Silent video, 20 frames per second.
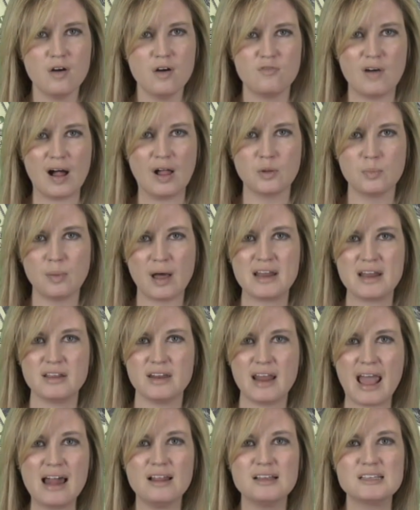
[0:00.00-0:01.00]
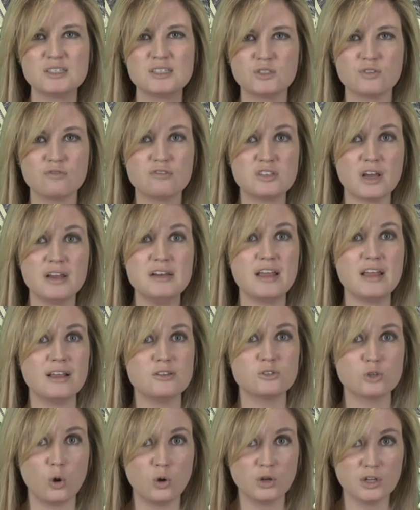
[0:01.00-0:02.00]
followed by an analysis of
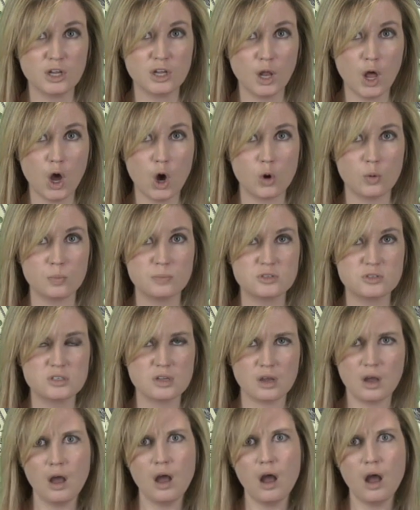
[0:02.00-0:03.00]
Sunday's Golden Globes.